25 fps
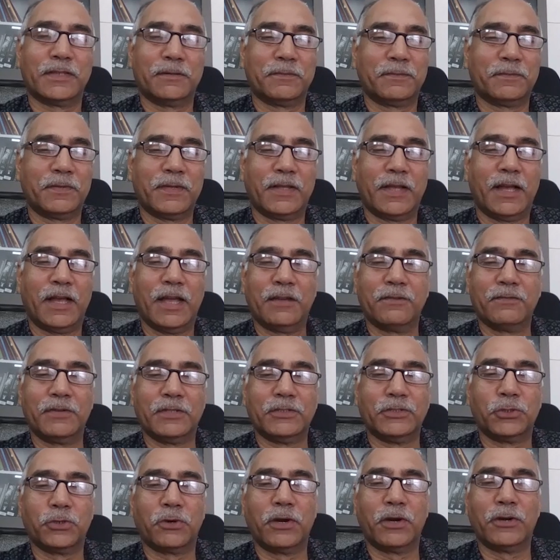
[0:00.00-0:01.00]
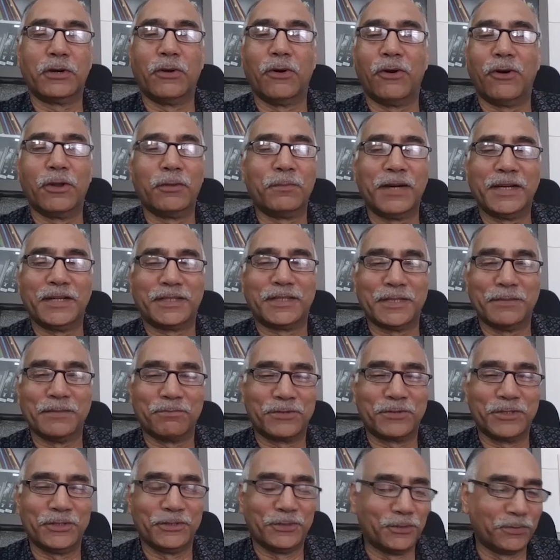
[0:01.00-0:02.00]
And I've enjoyed all my
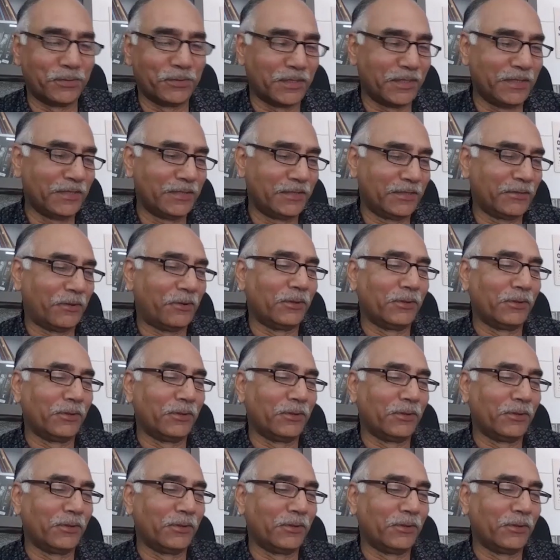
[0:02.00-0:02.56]
temporary duties,